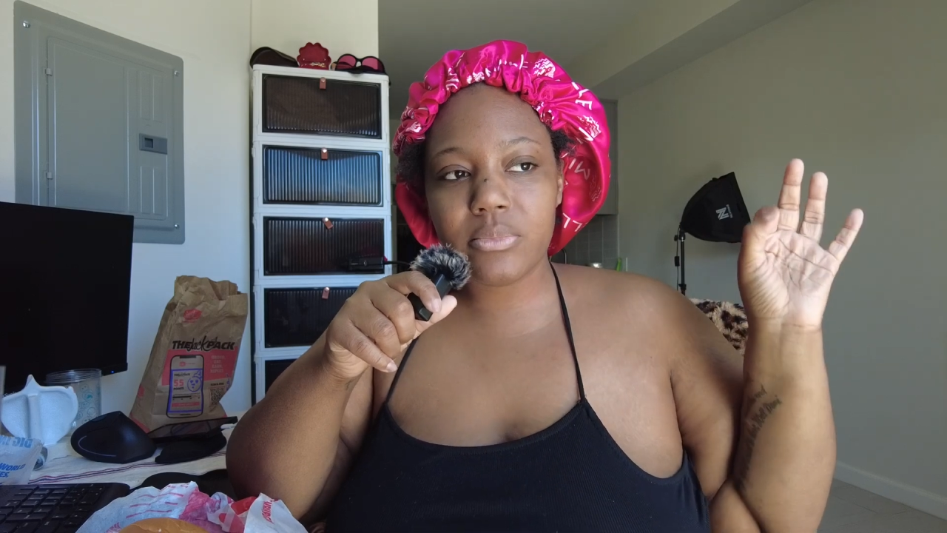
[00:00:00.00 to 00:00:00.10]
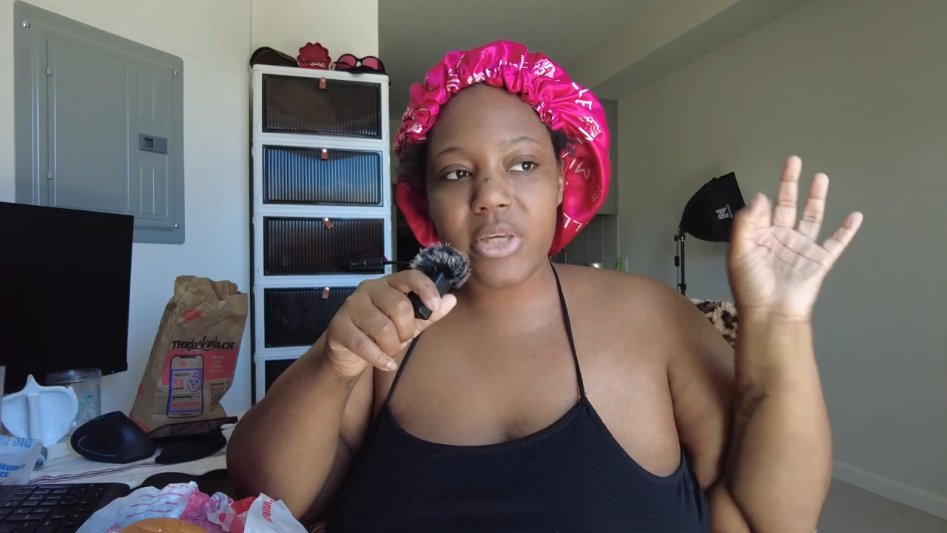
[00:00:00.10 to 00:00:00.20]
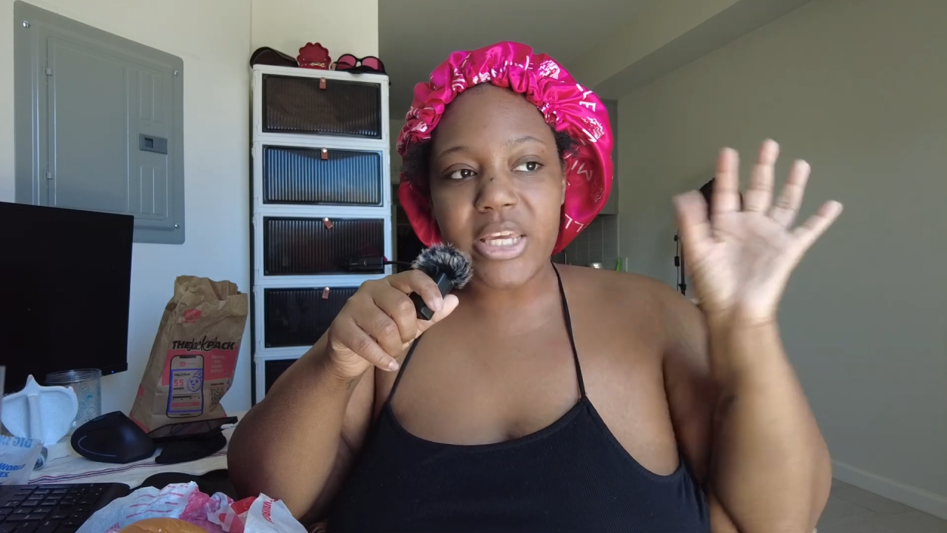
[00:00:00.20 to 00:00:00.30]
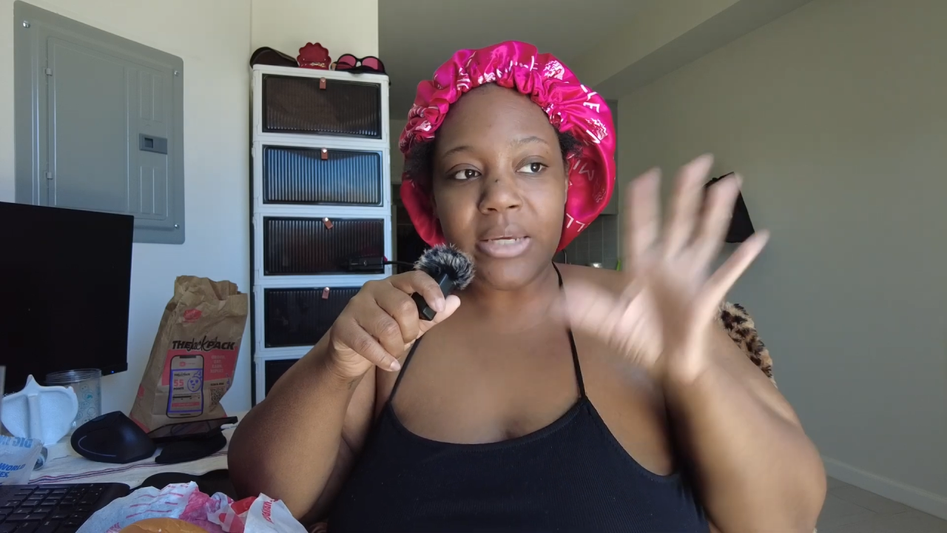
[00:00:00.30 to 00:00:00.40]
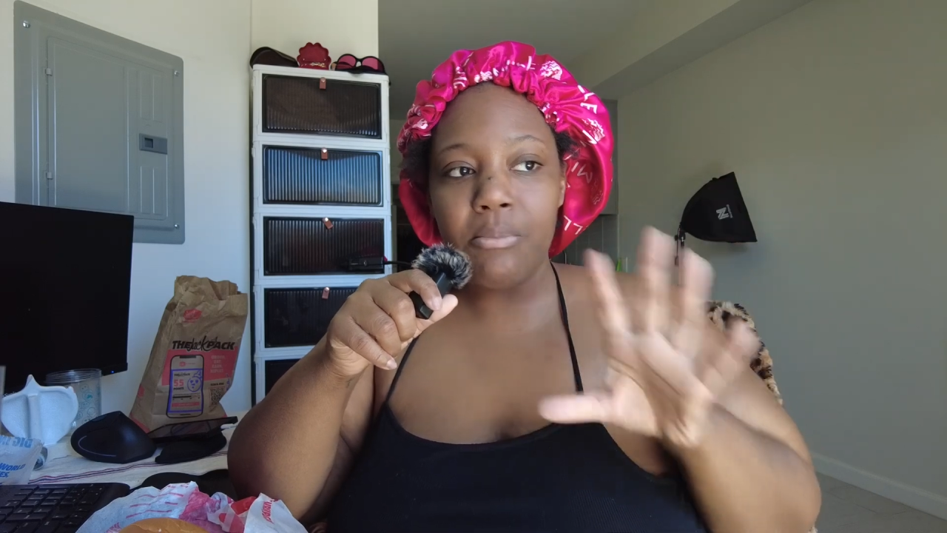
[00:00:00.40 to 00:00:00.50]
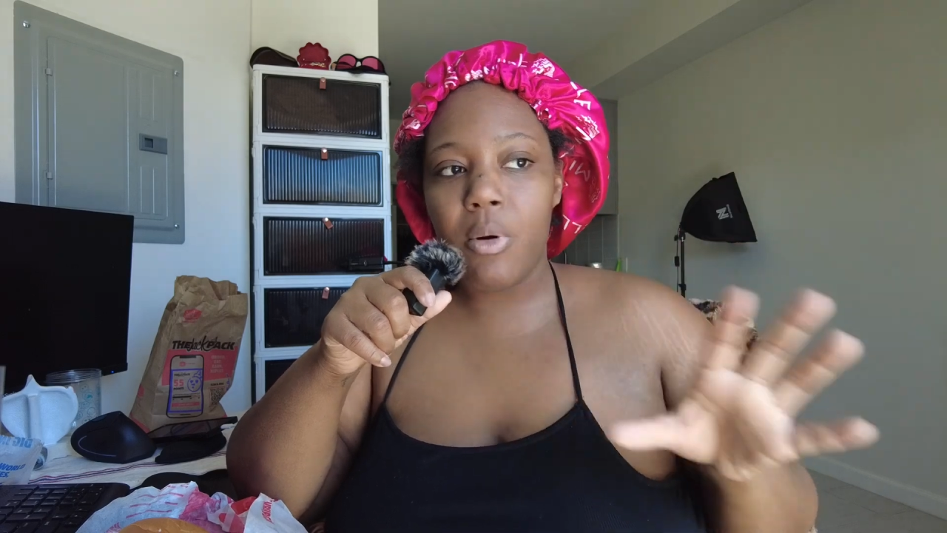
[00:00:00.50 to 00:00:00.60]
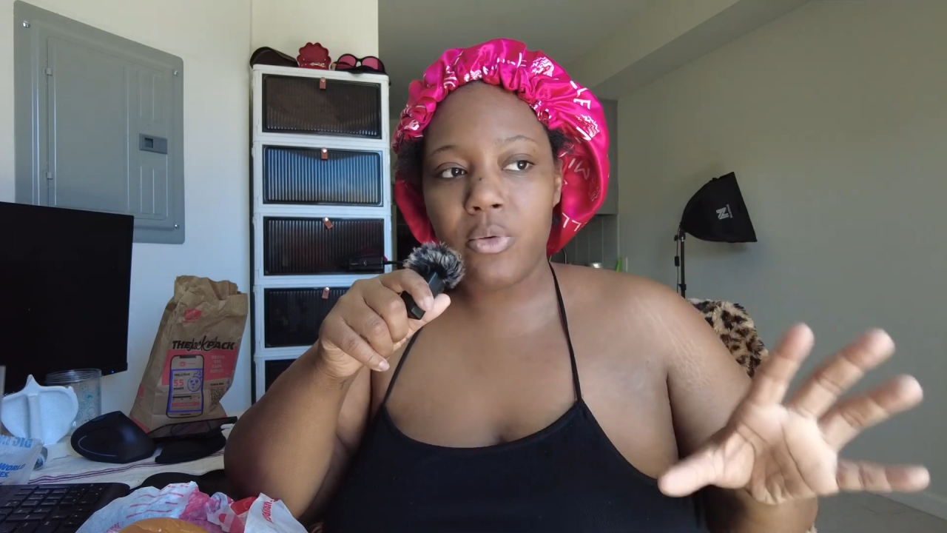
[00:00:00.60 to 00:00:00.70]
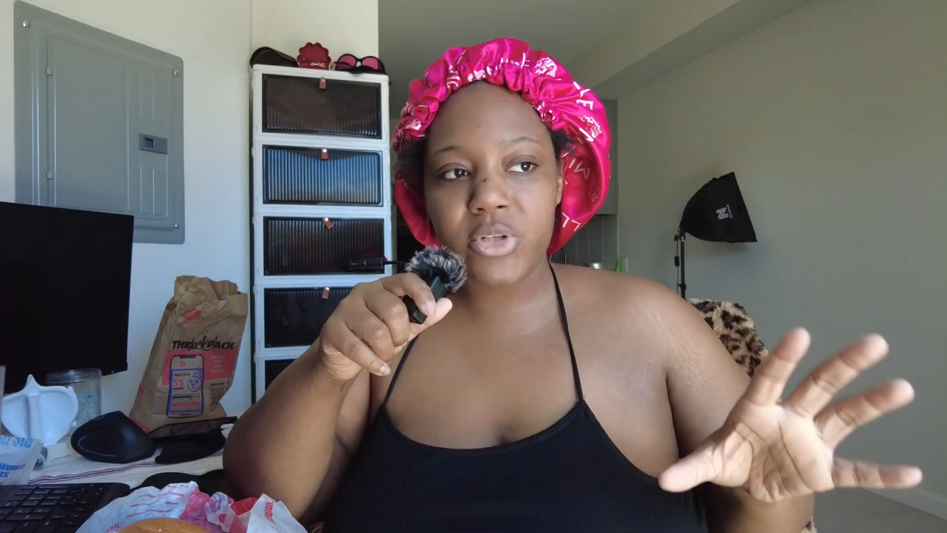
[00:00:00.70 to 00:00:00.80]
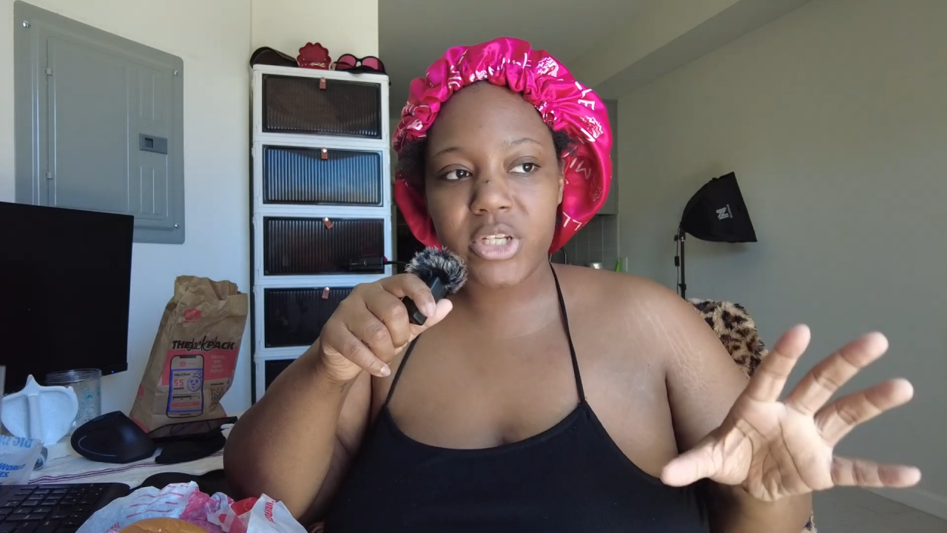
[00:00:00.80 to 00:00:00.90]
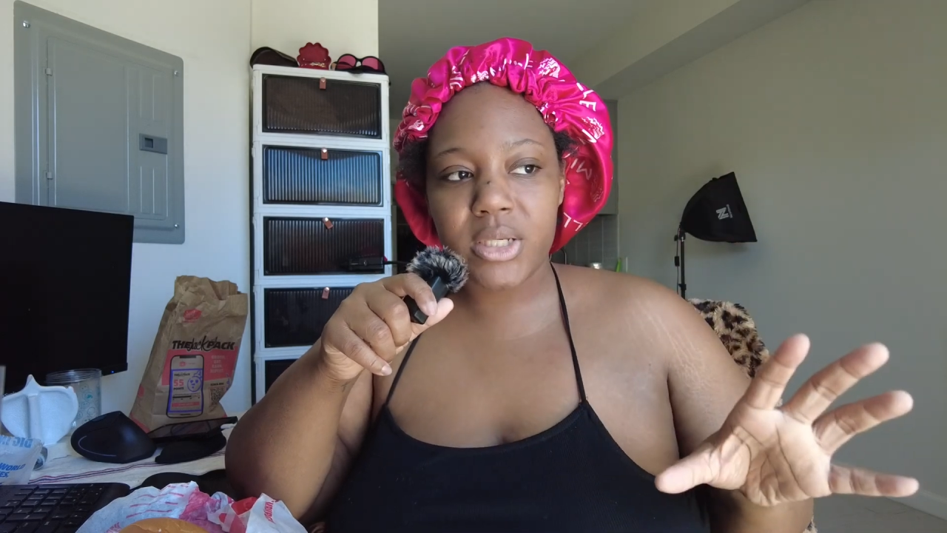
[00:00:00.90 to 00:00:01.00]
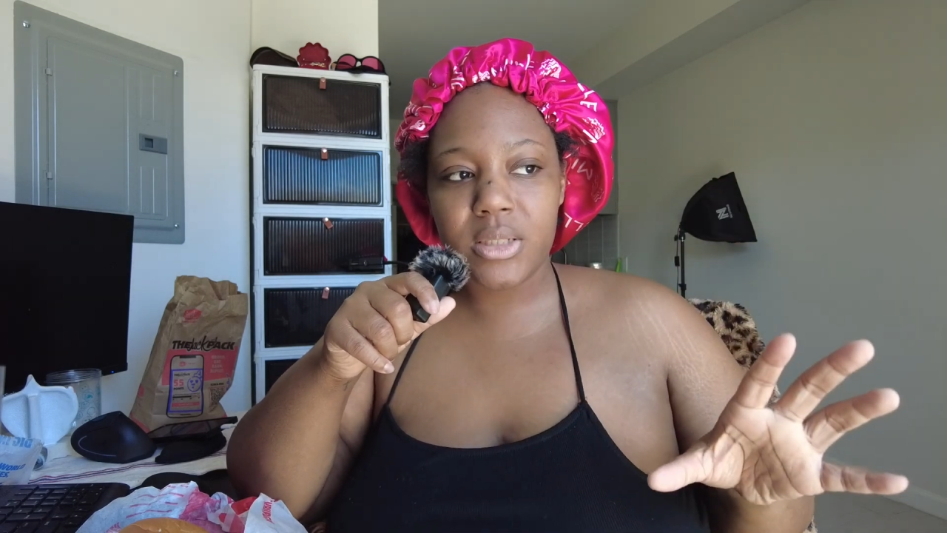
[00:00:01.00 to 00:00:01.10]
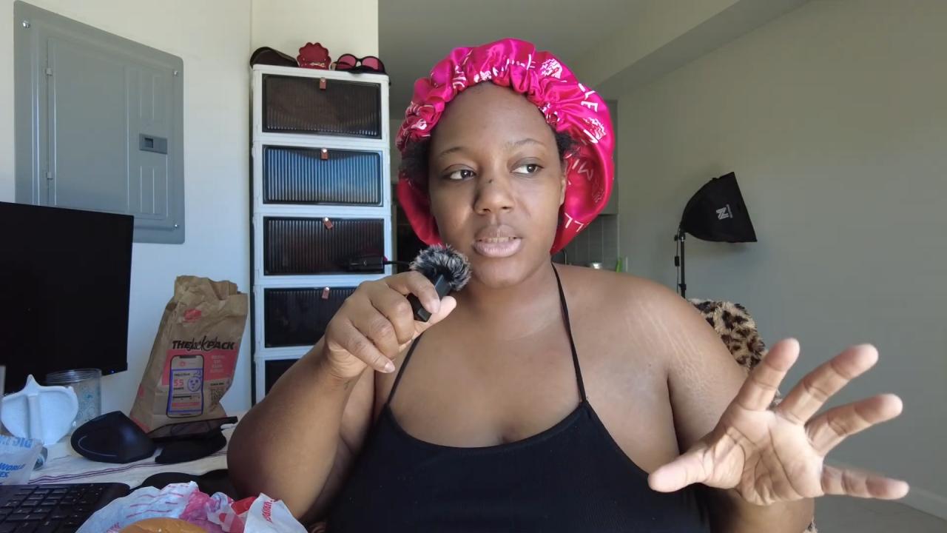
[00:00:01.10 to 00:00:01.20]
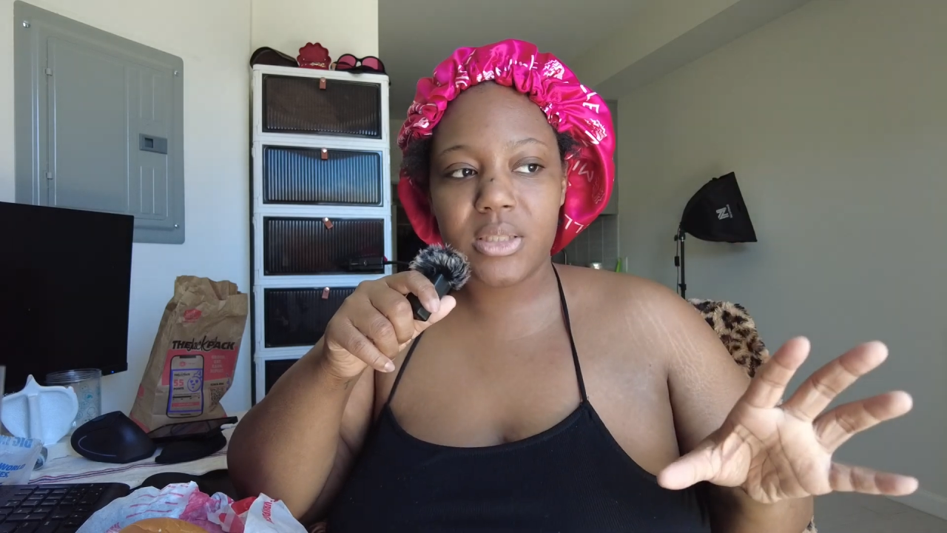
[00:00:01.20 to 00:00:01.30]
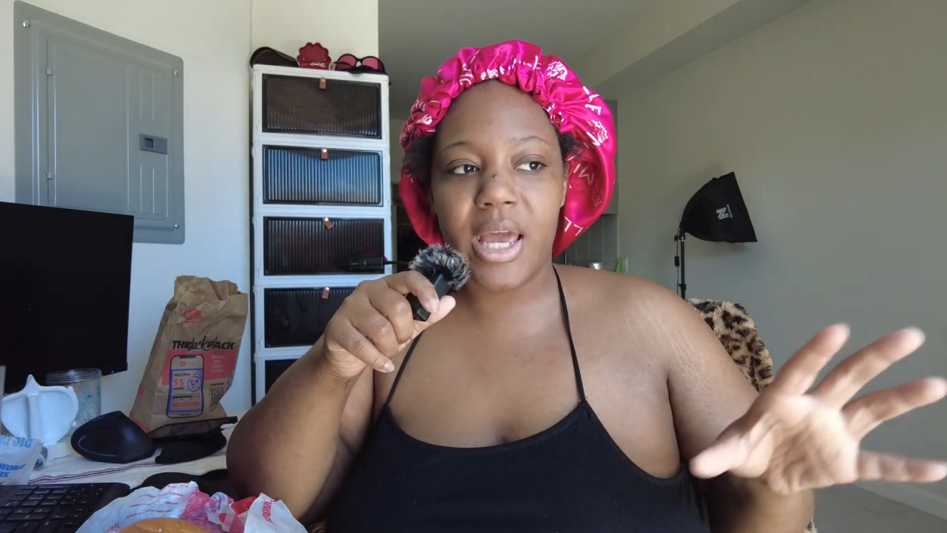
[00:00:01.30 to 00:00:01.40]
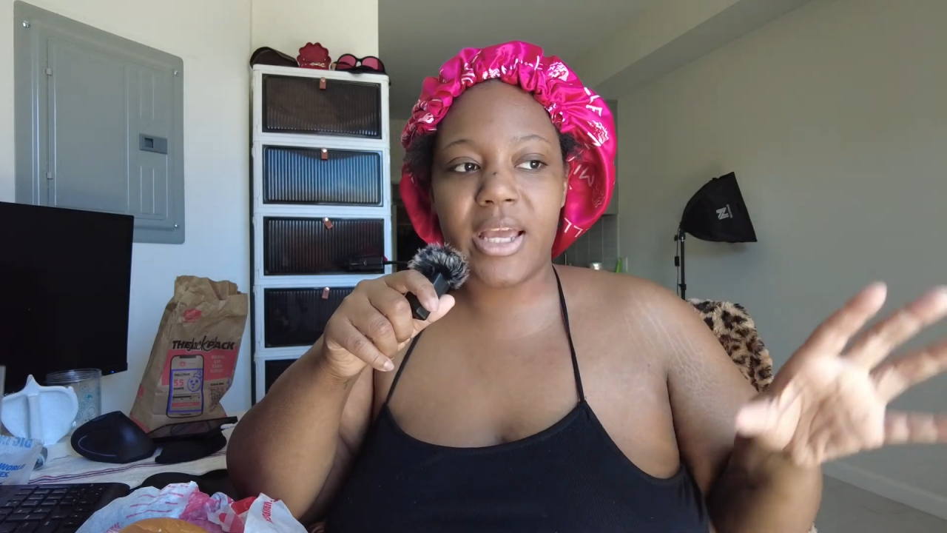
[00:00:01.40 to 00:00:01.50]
emotions that